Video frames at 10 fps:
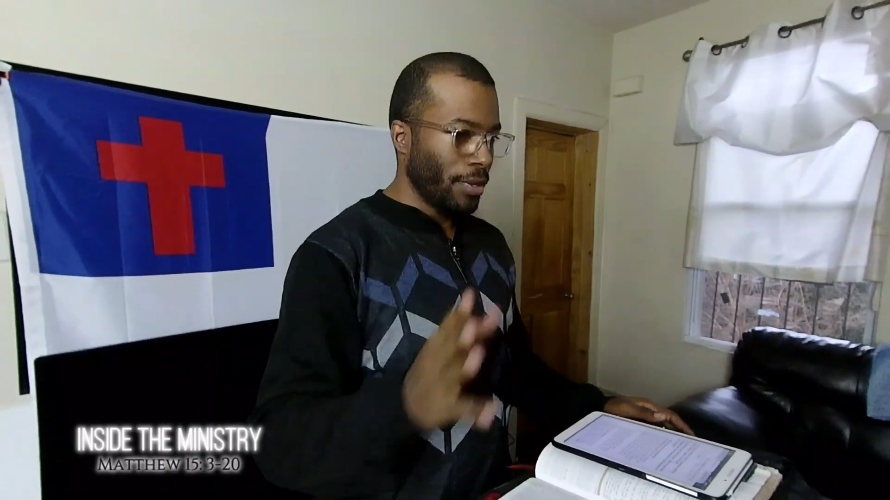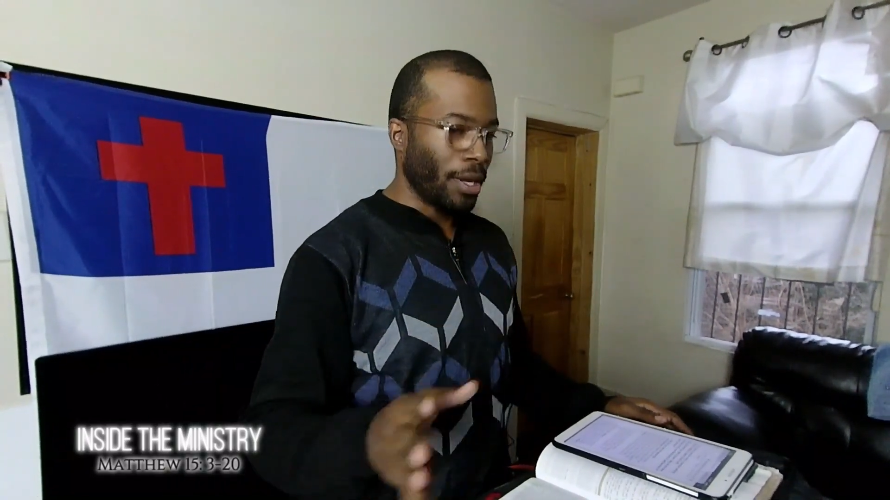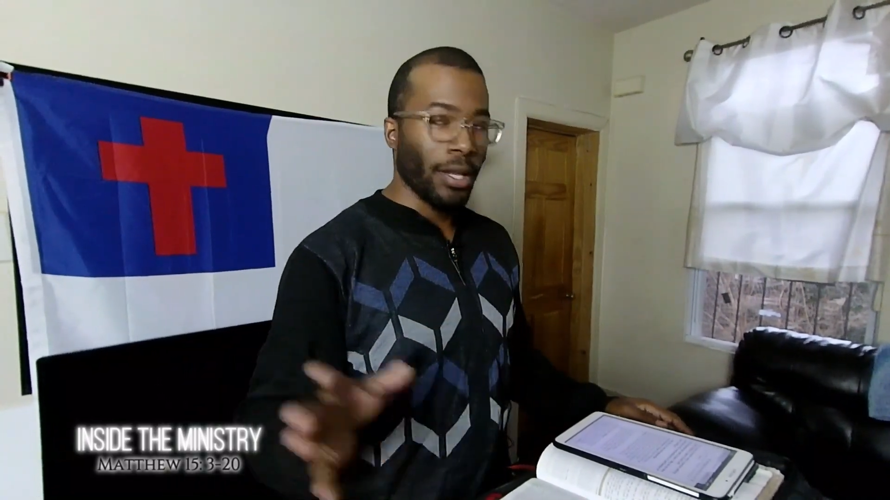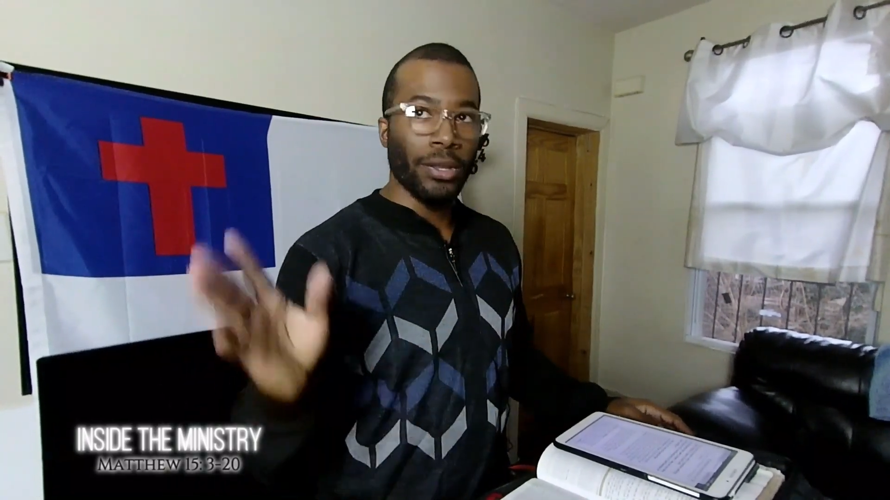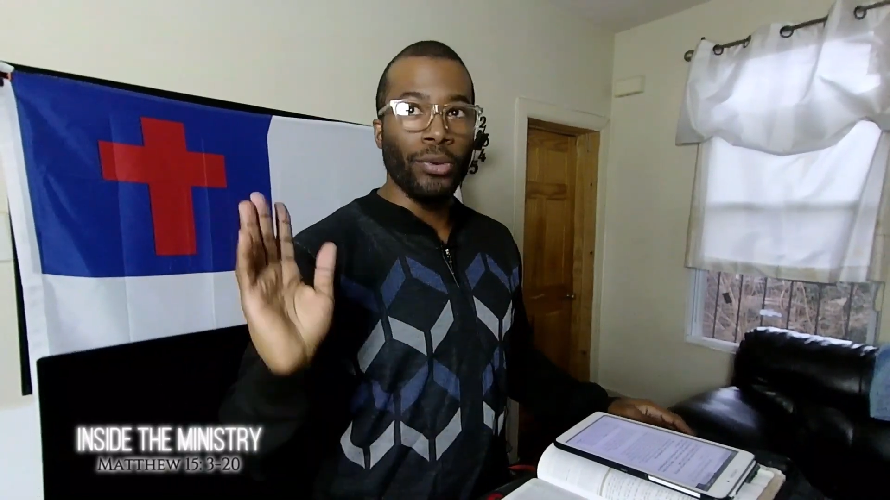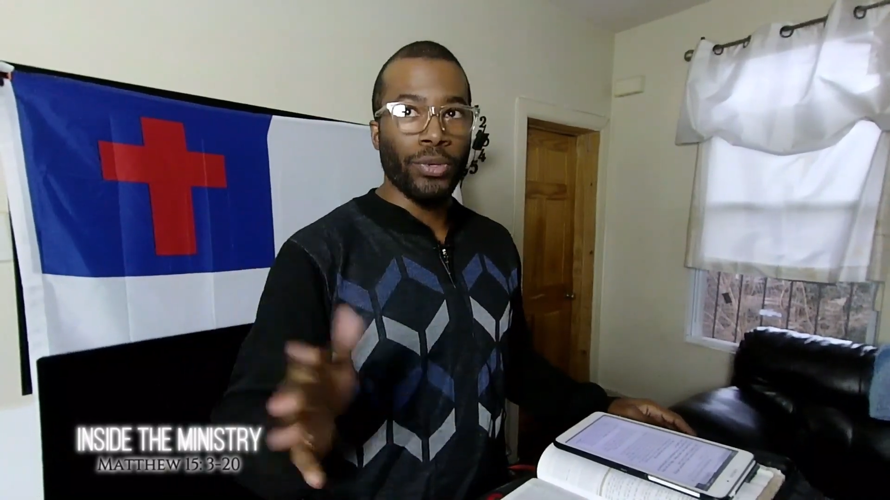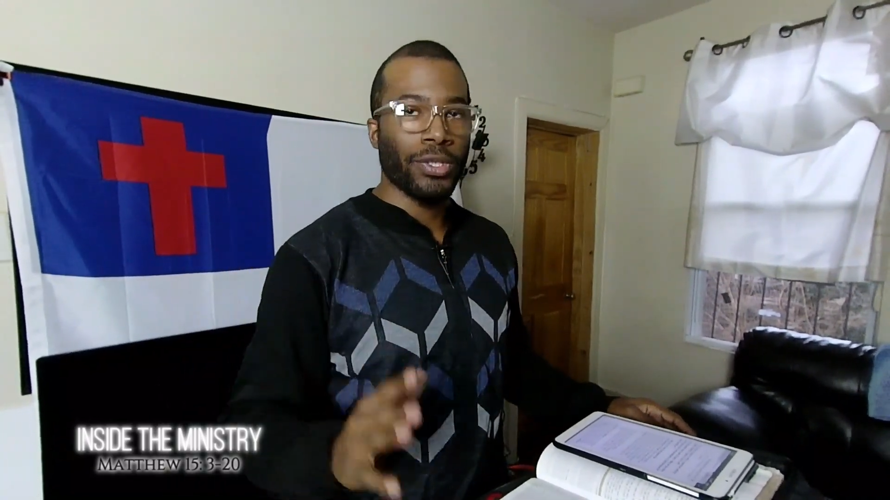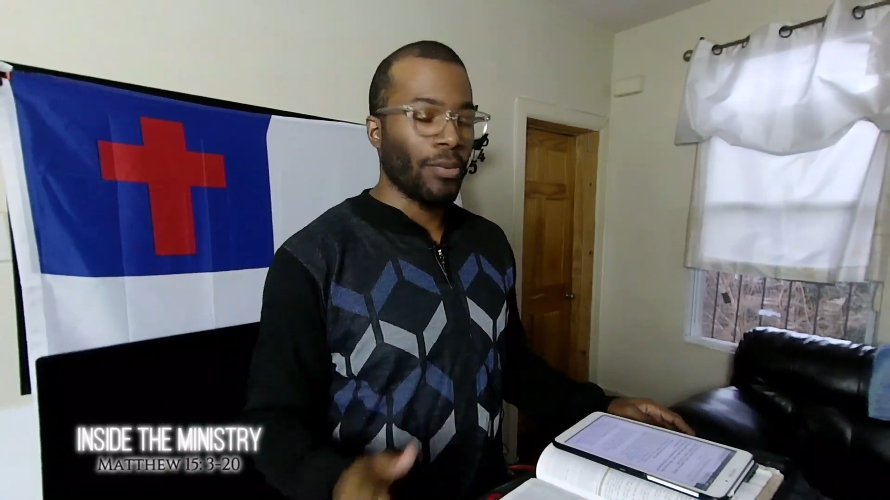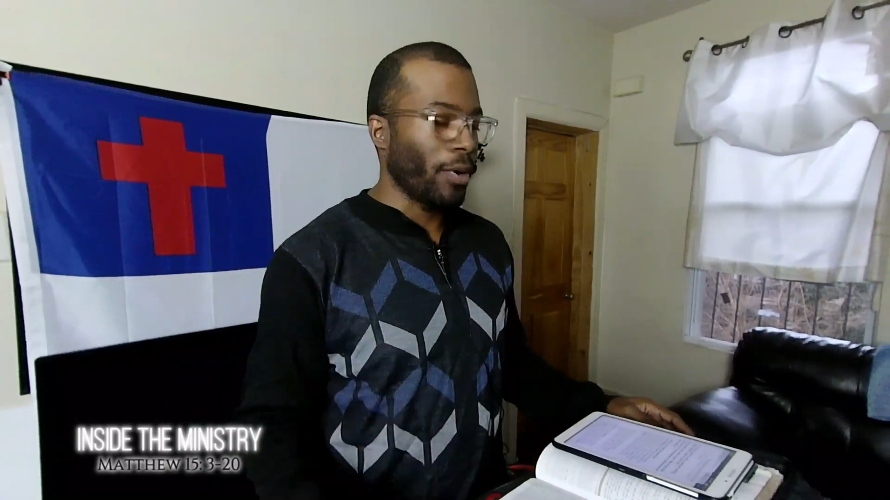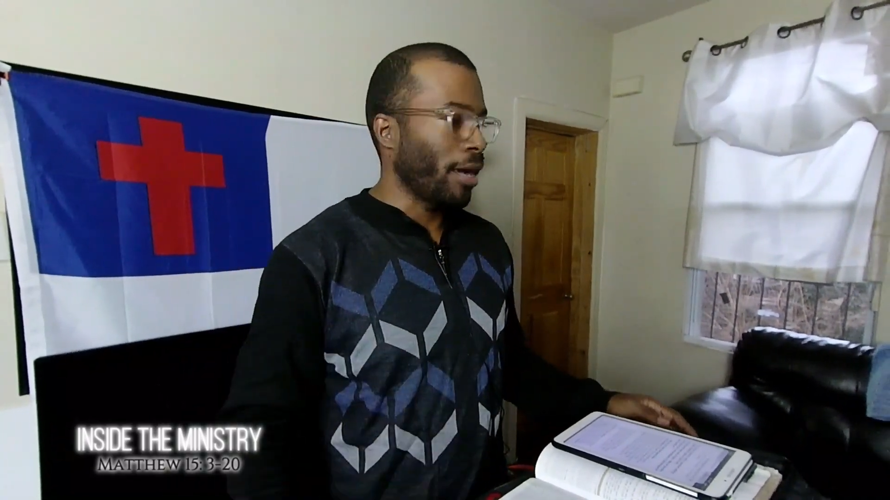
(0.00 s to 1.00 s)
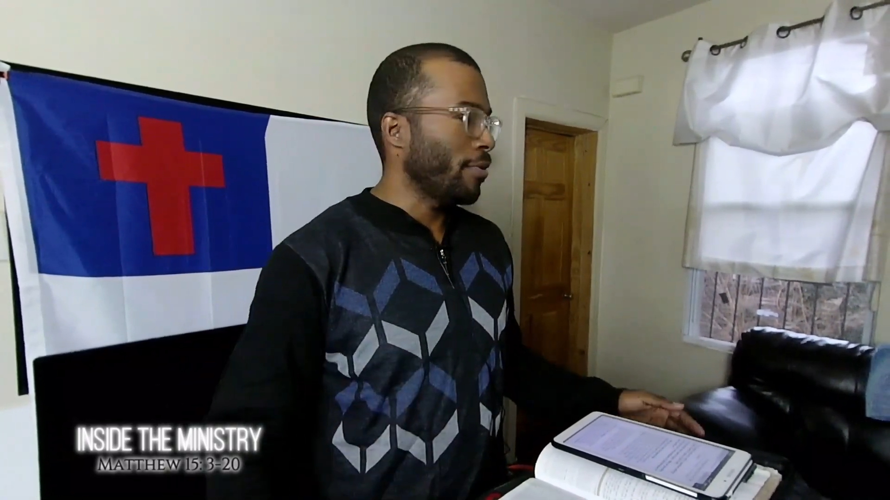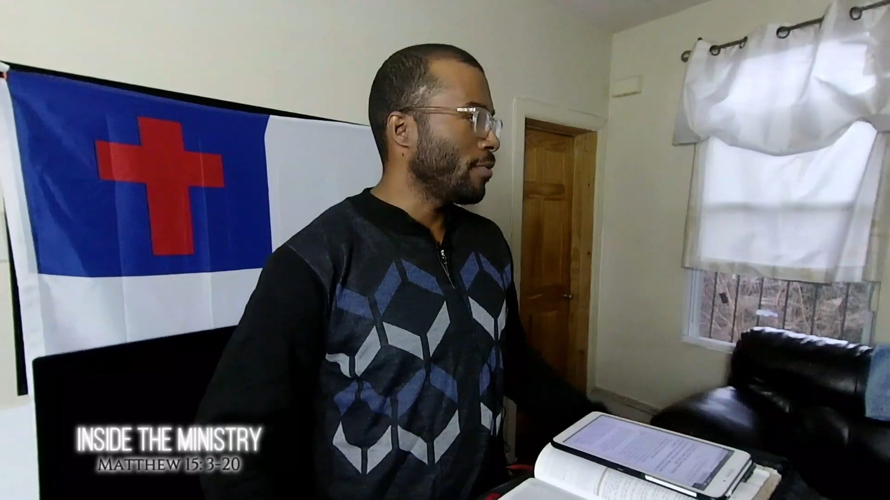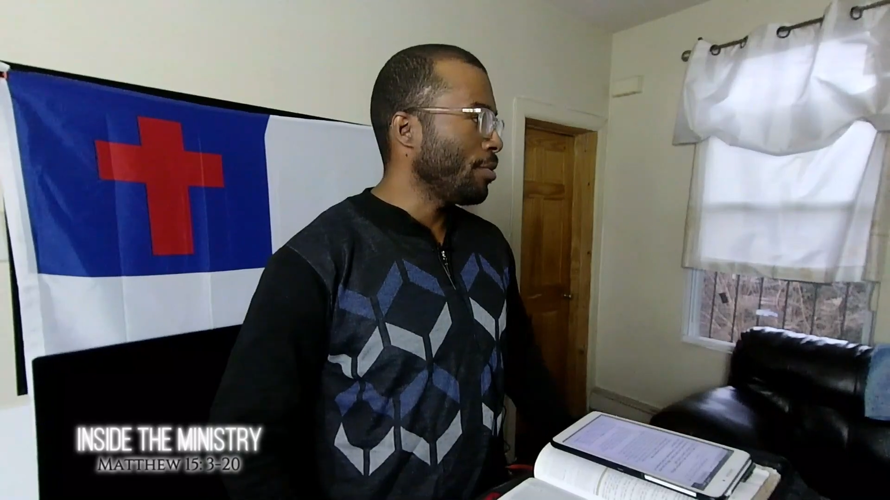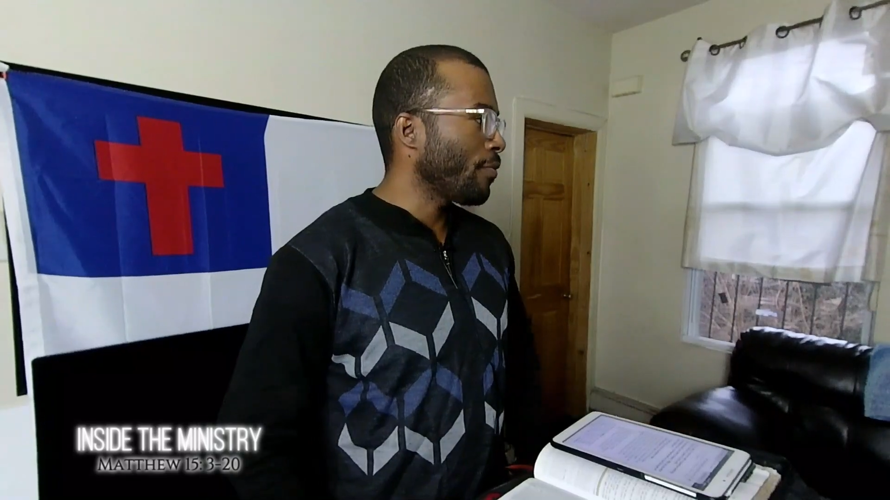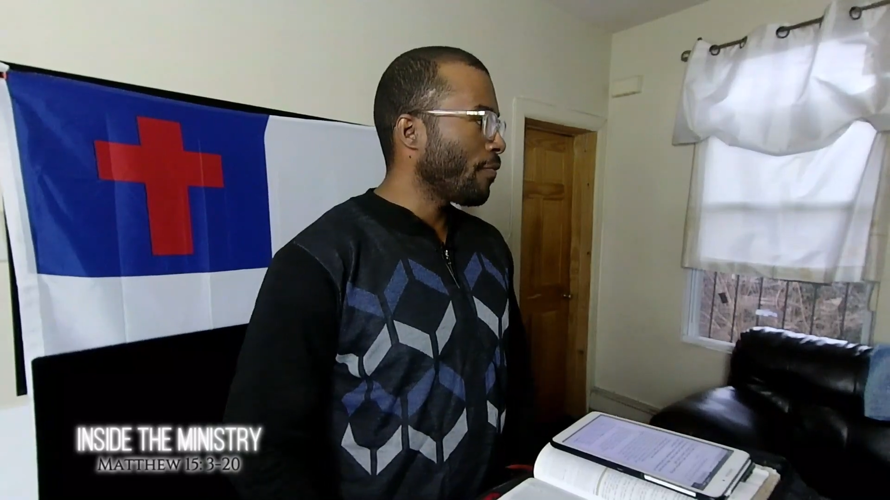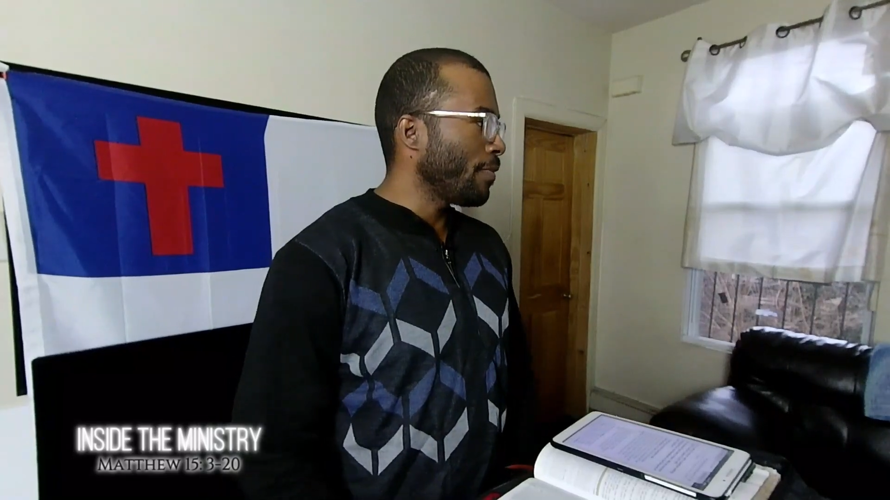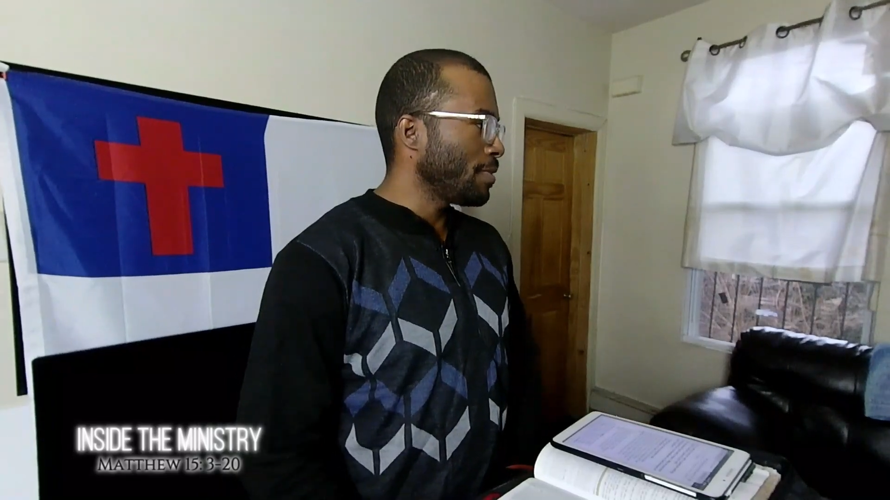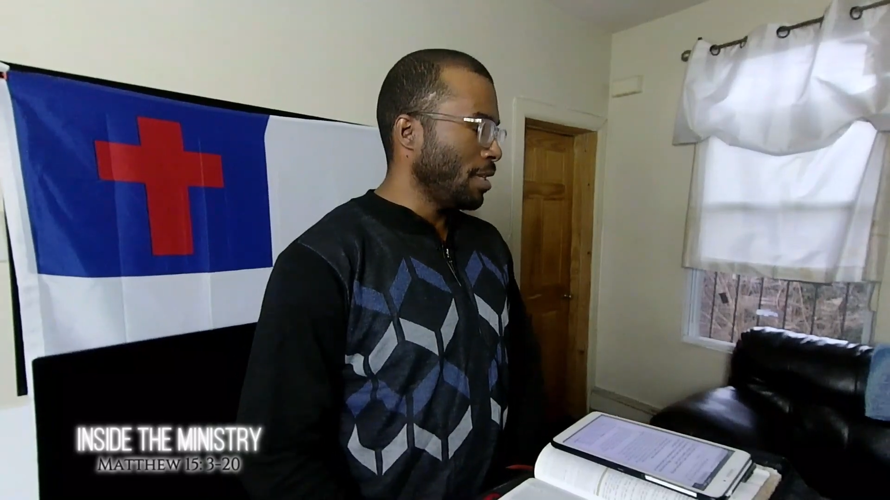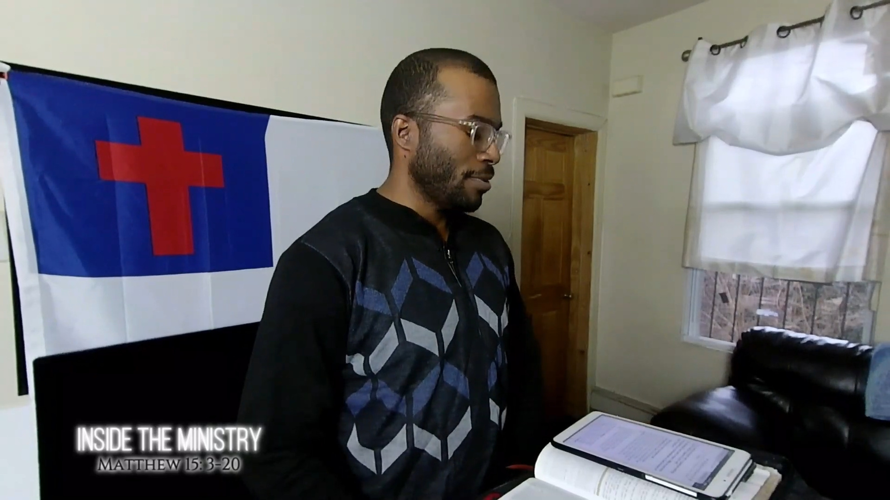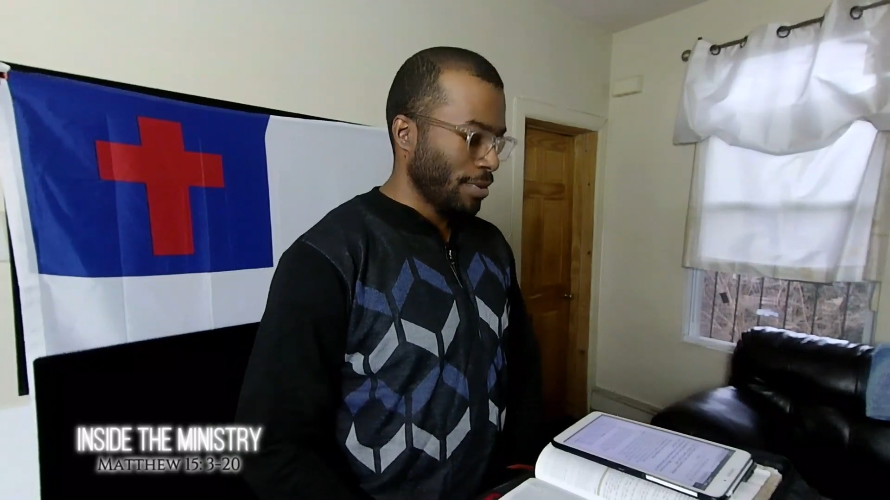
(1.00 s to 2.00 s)
uh, Luke somewhere, Luke
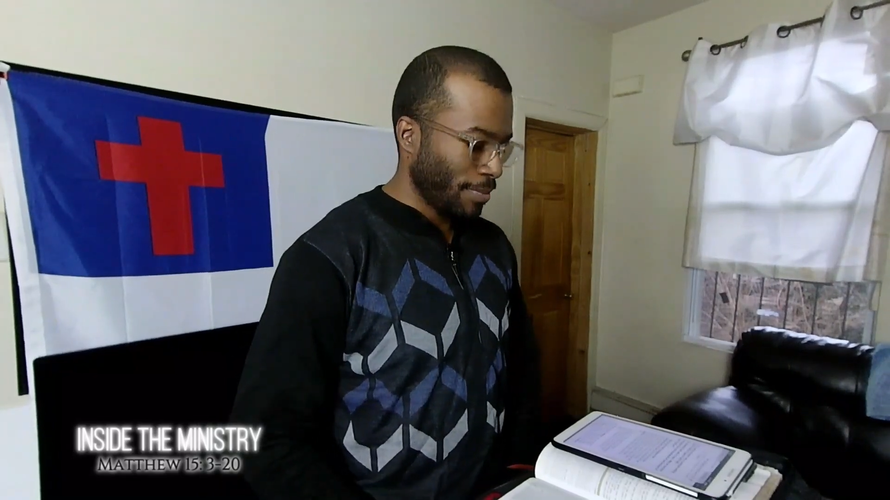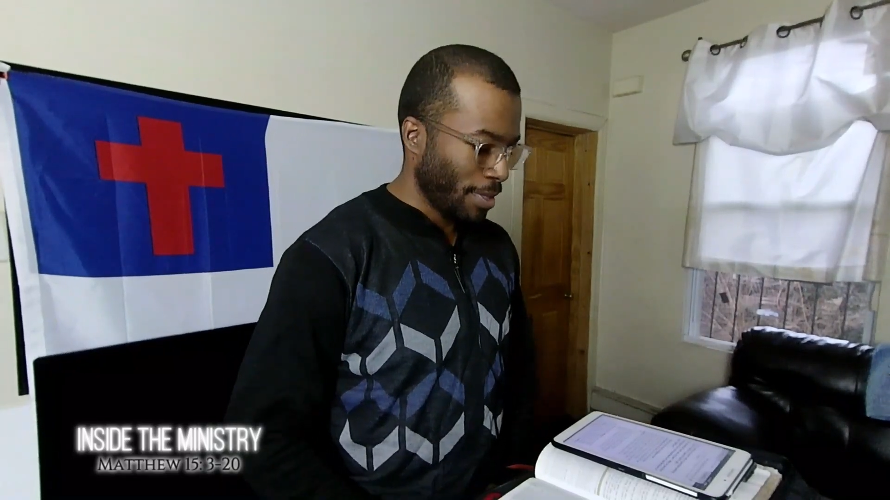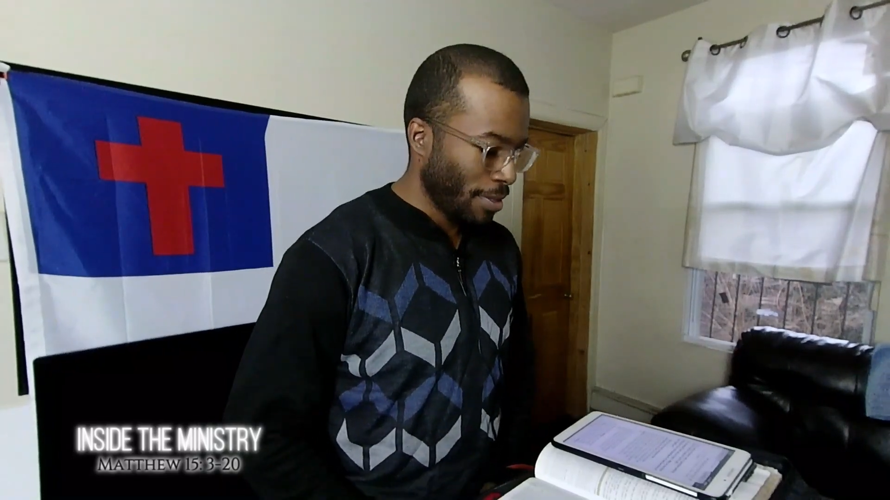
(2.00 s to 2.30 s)
15 or something.